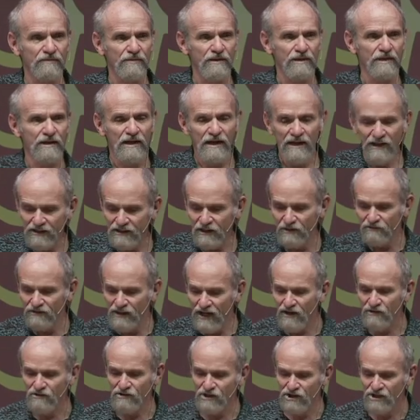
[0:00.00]
Every
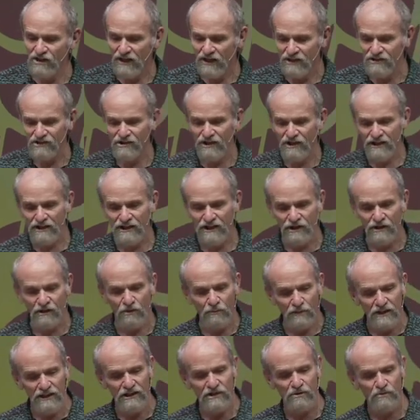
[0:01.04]
toil brings
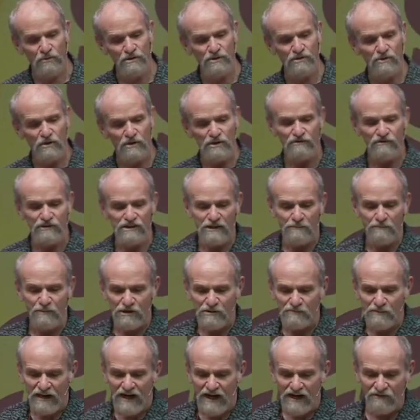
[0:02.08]
profit, and God
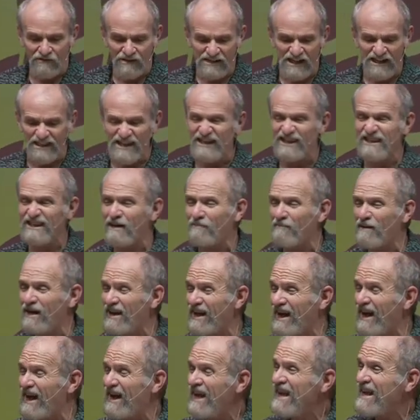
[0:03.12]
is telling here that
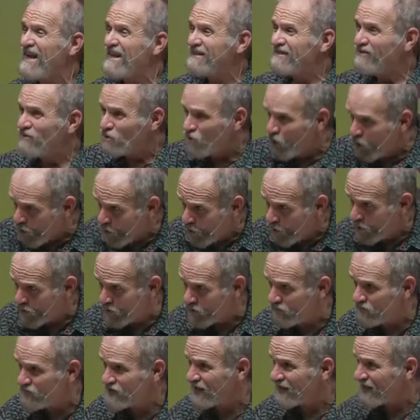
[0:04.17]
uh, one of the
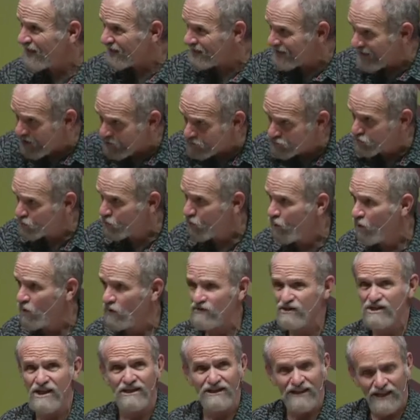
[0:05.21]
conditions of you to
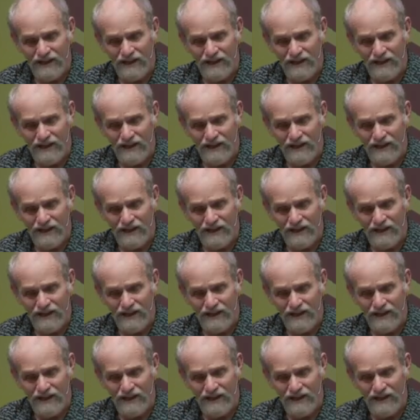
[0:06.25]
prosper,